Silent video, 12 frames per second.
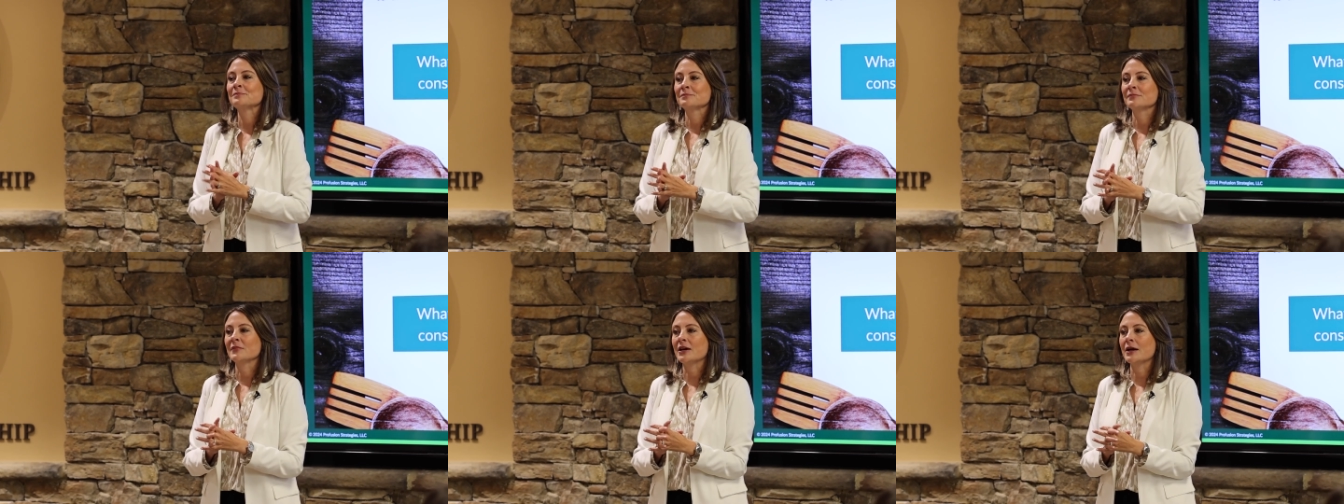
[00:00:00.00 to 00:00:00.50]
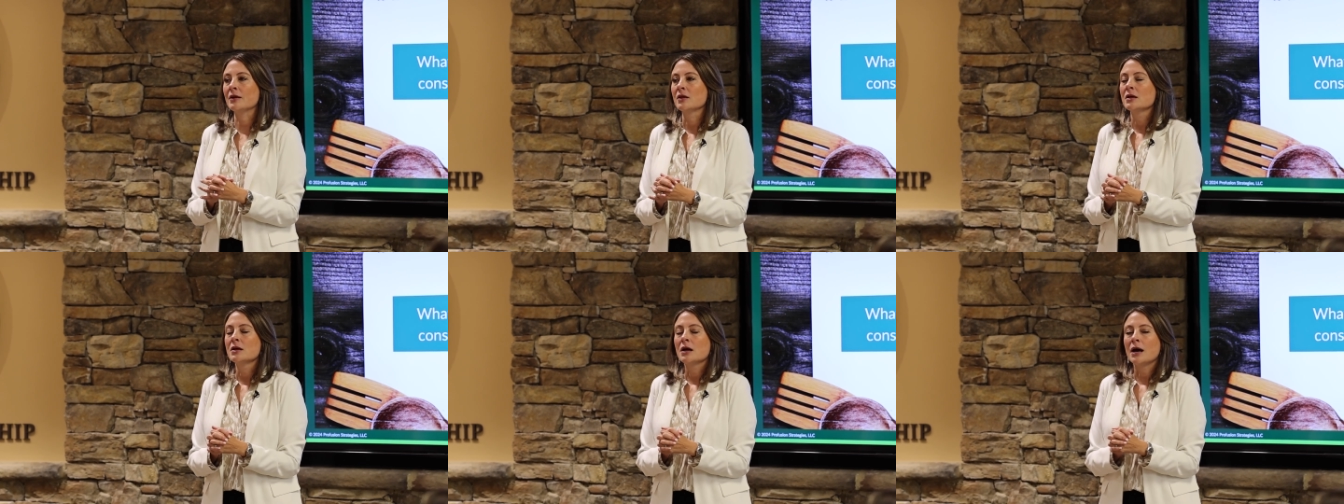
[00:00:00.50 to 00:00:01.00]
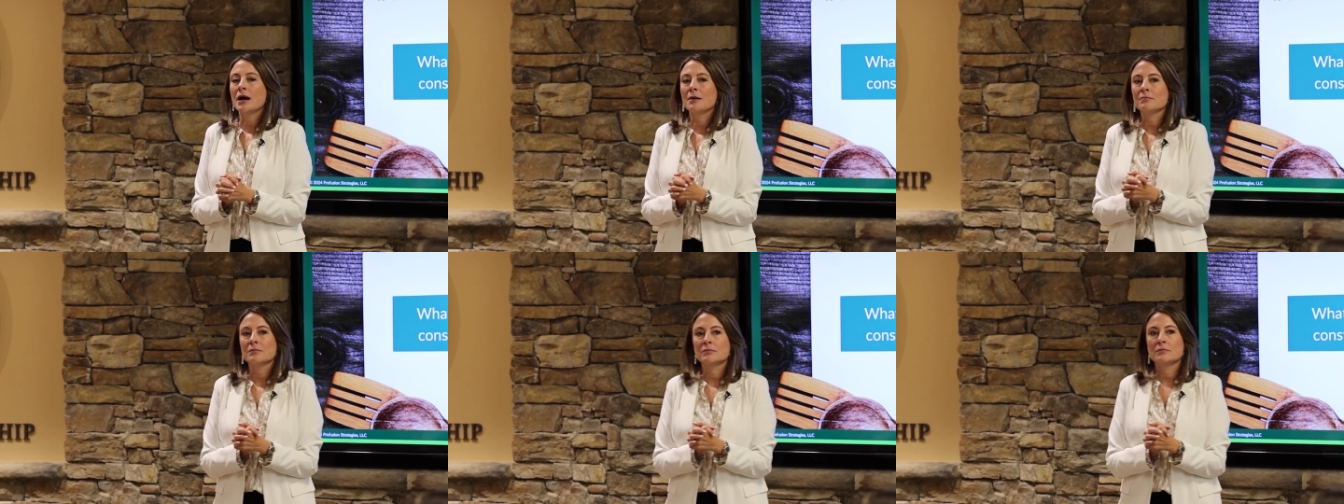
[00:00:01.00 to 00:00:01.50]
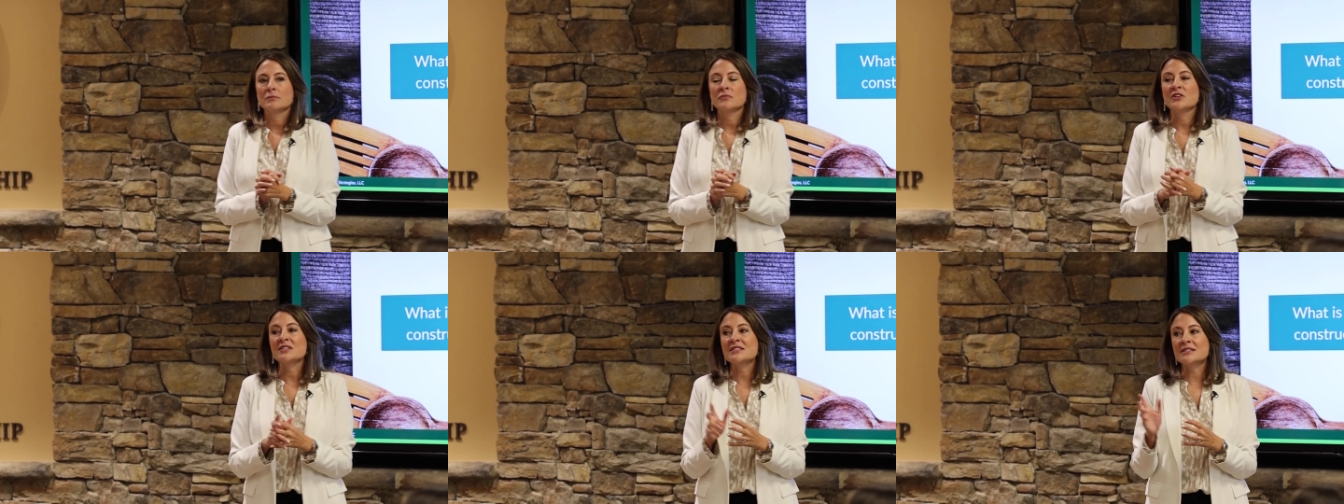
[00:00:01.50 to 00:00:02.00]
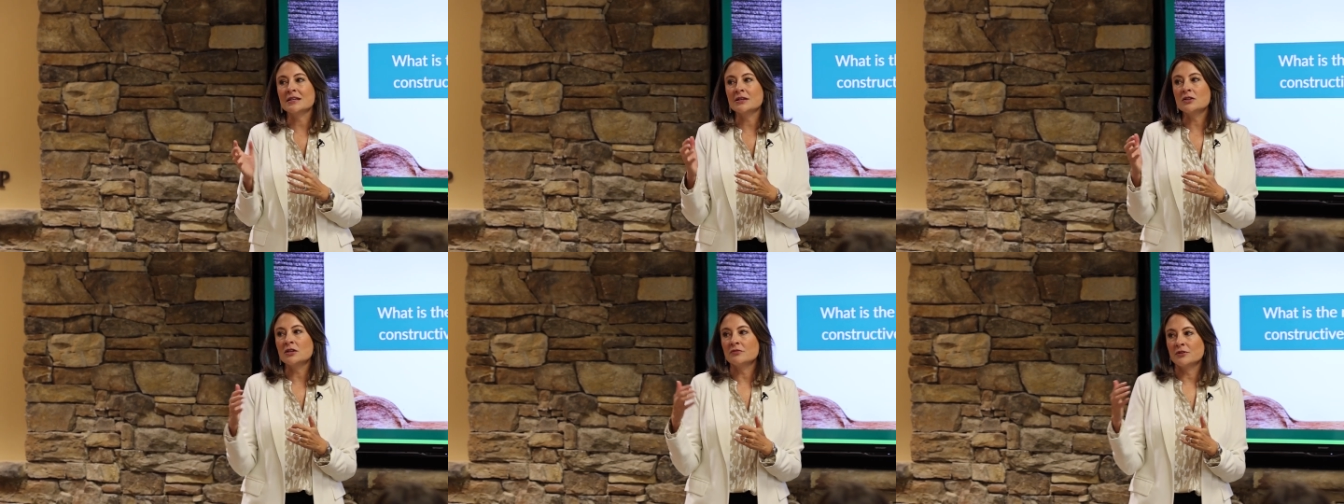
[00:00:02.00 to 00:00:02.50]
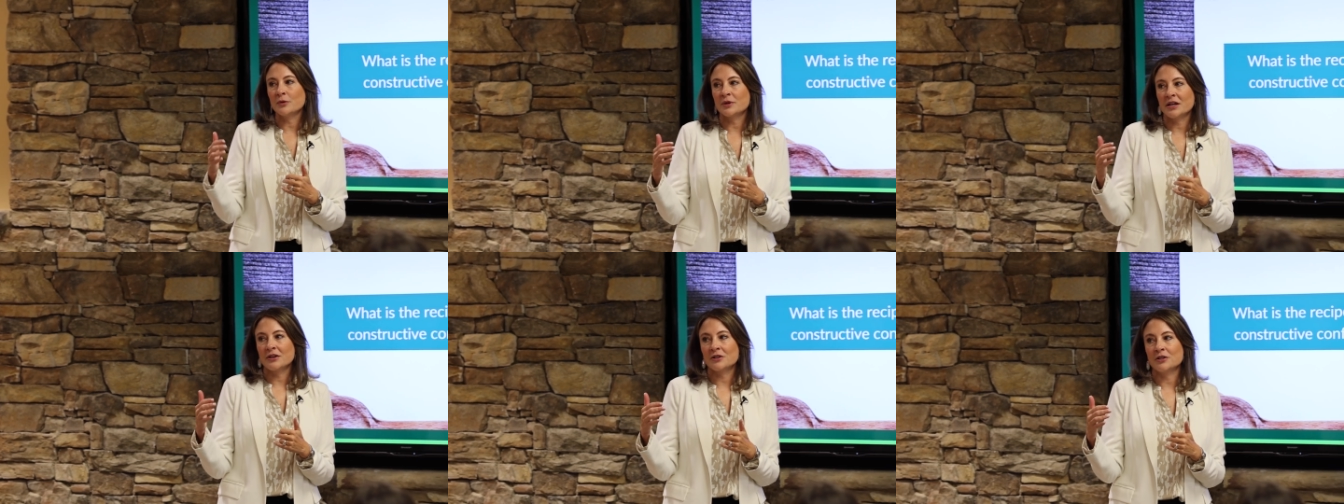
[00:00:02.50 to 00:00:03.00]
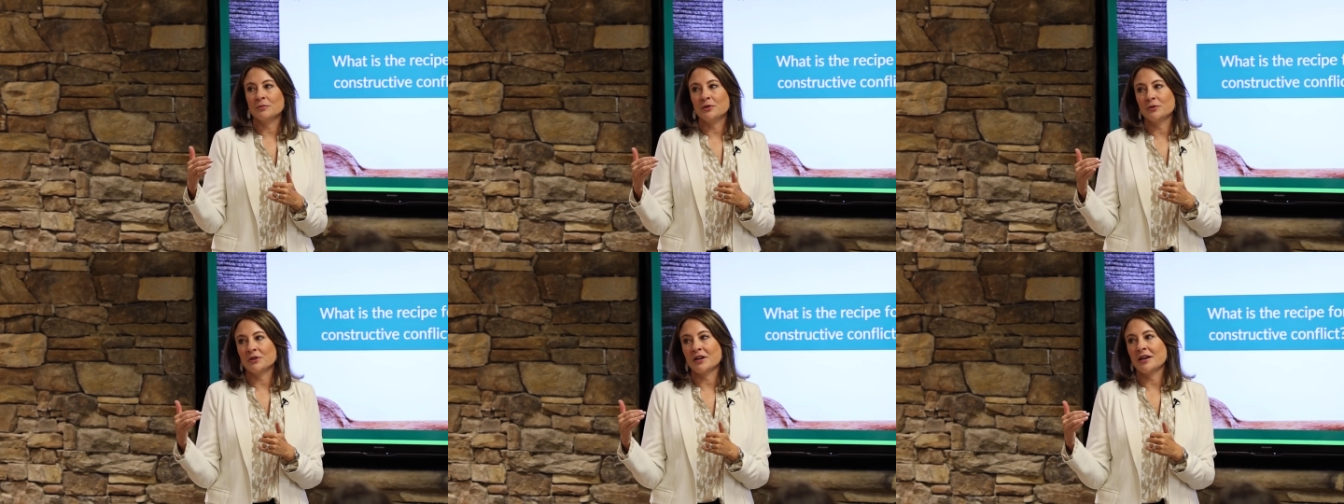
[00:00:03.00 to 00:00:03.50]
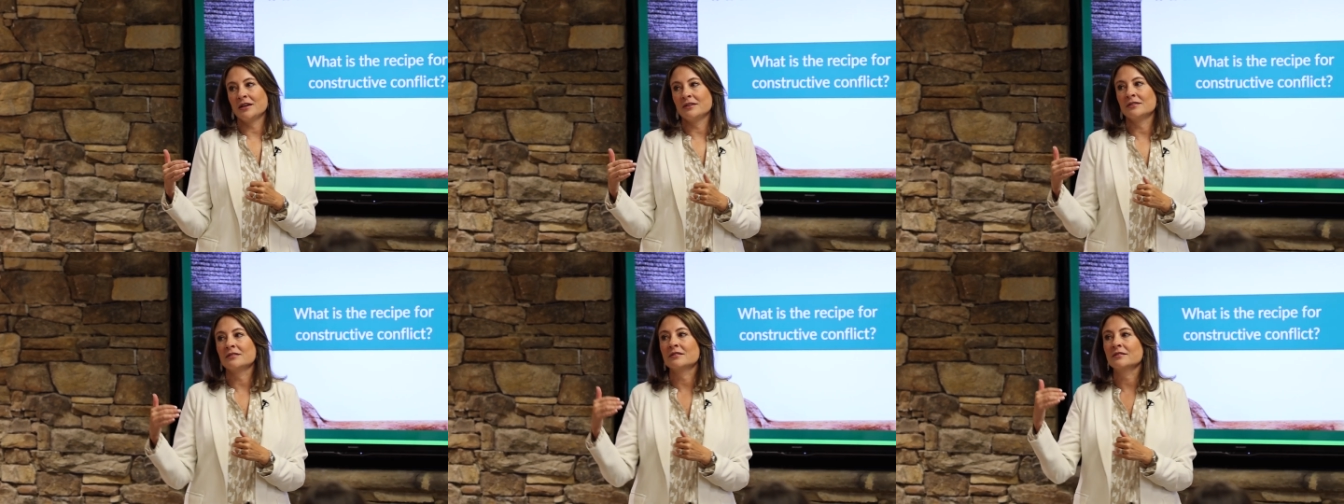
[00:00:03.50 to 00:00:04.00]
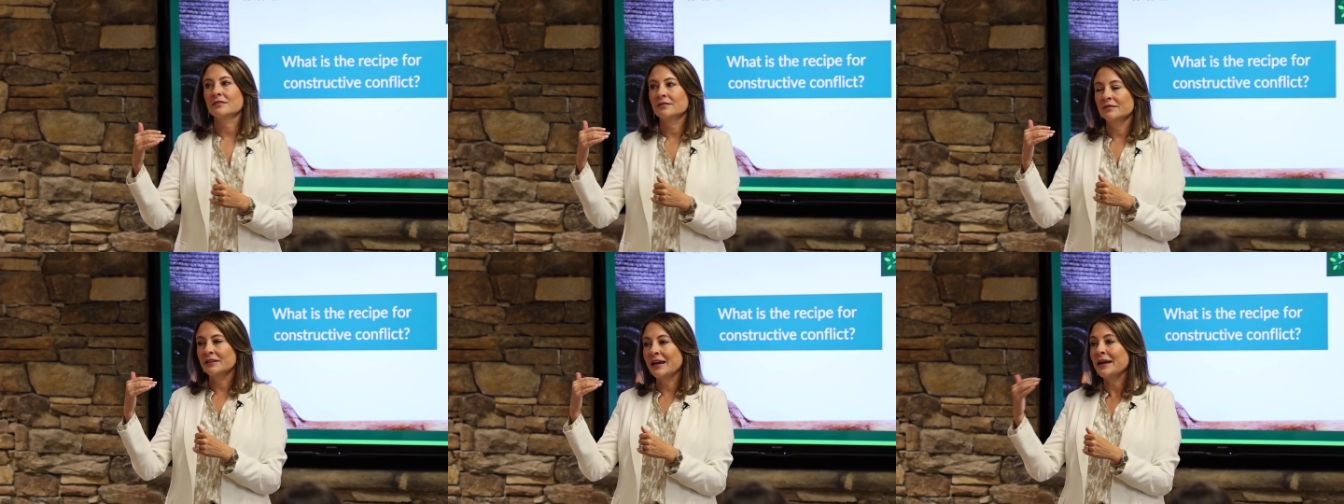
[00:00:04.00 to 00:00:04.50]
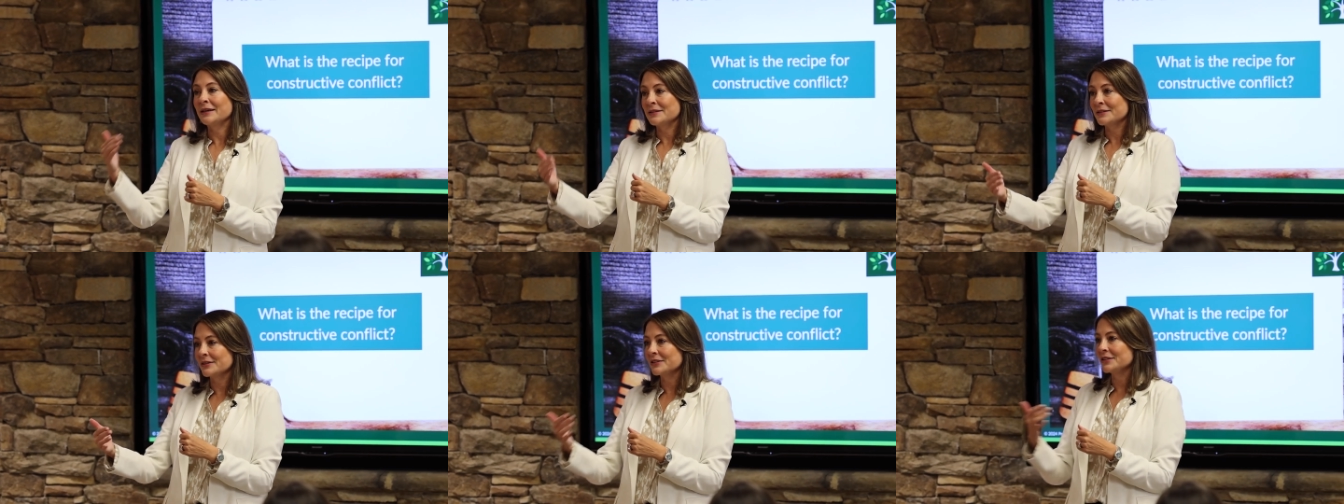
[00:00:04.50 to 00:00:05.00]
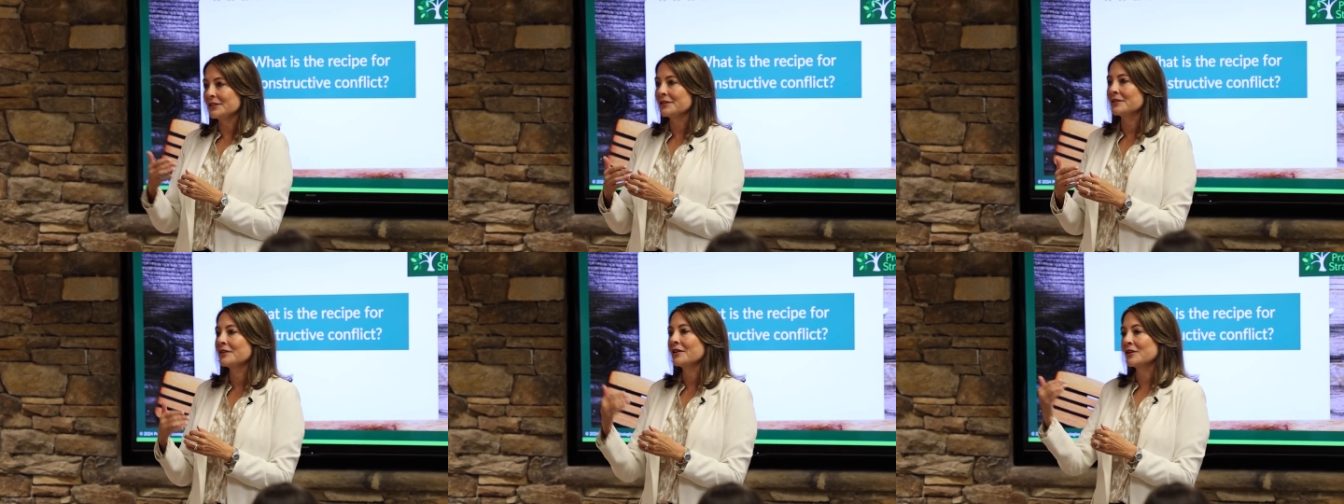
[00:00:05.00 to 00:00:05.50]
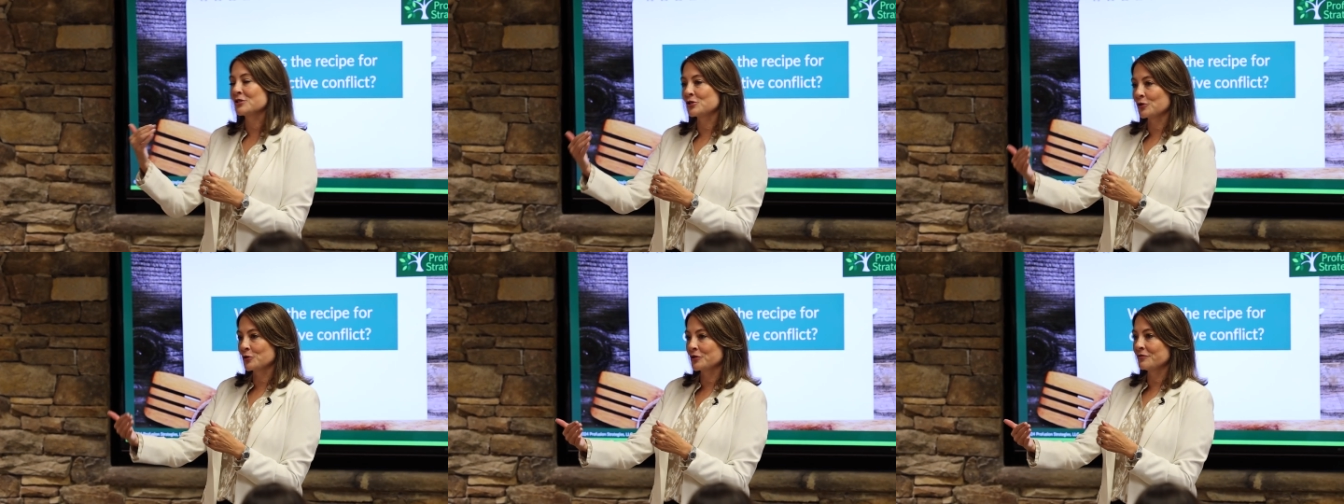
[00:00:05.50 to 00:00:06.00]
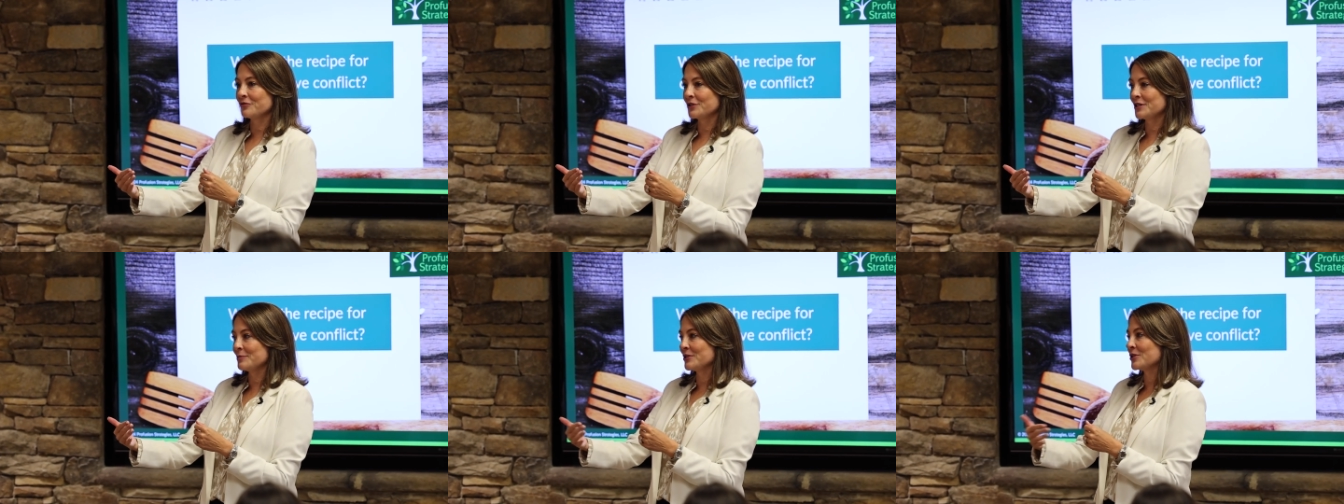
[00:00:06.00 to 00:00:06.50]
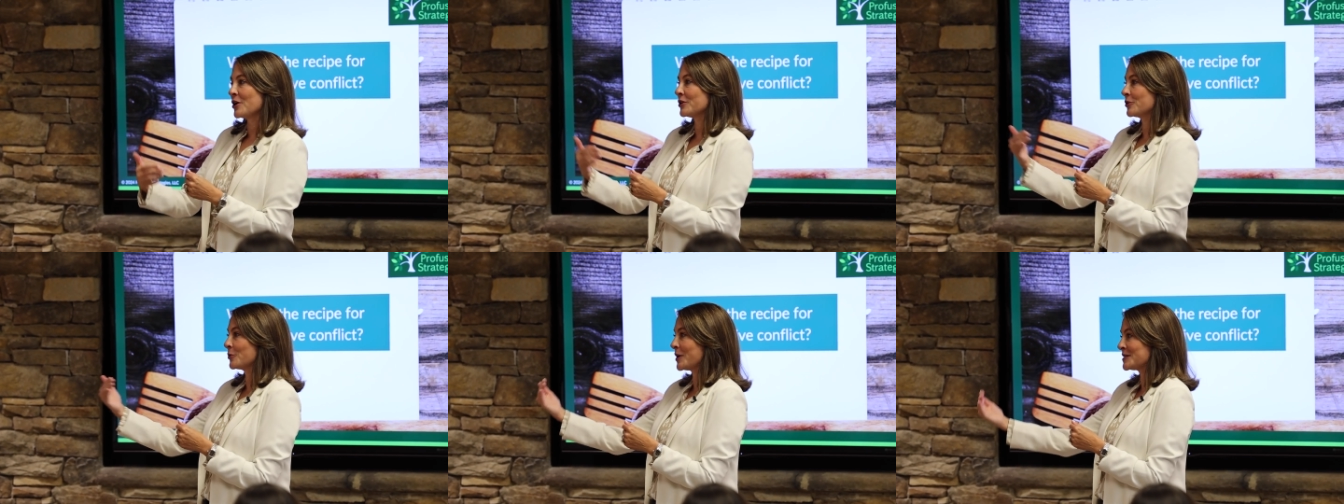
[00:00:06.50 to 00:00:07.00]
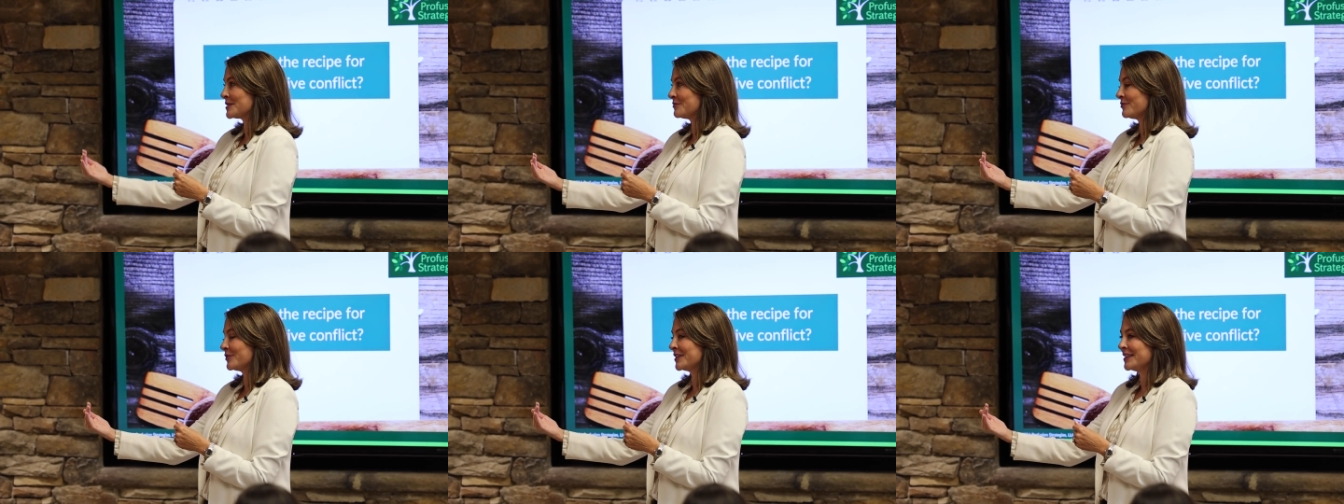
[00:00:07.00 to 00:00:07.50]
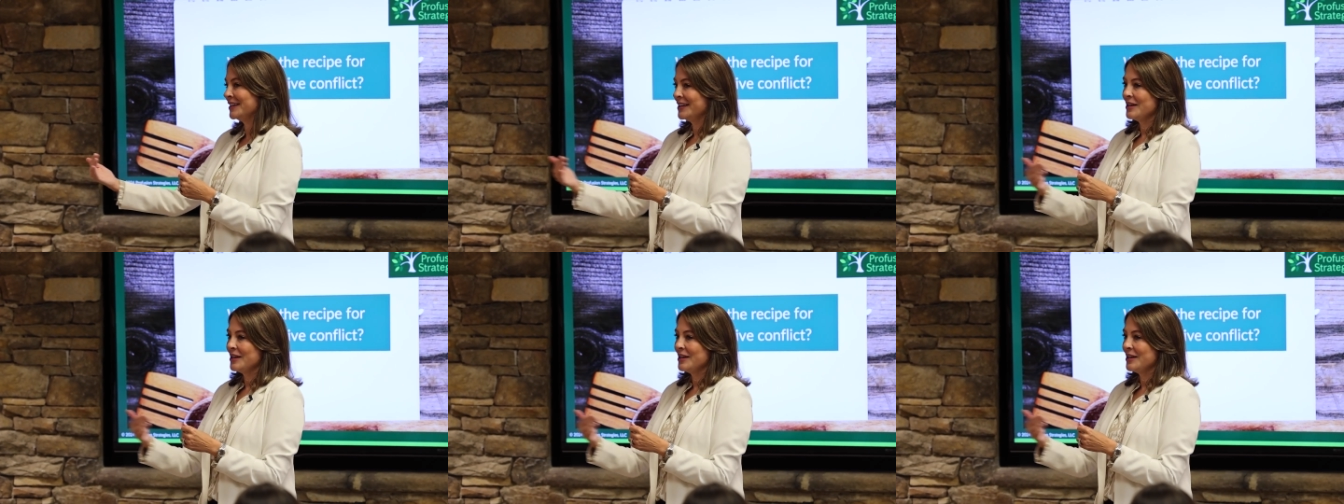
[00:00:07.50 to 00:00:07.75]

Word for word: Hmm. Yeah. Um, the skill of knowing how to communicate candidly, assertively, but not aggressively,